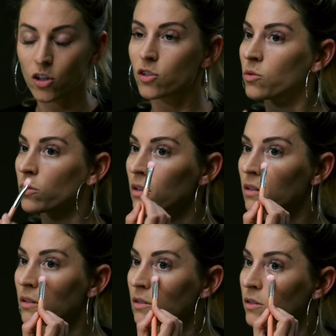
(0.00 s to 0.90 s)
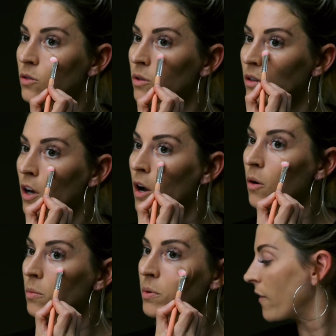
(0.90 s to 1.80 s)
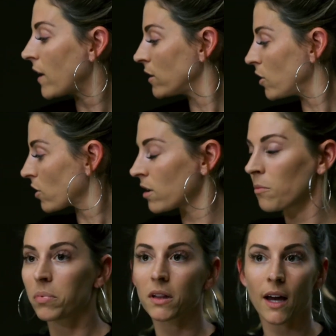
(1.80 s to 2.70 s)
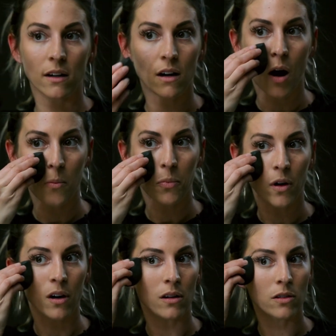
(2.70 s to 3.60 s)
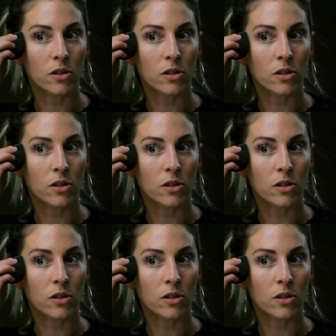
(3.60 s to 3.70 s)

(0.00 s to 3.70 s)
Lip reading: You just want to do it low, and then you're going to blend upward.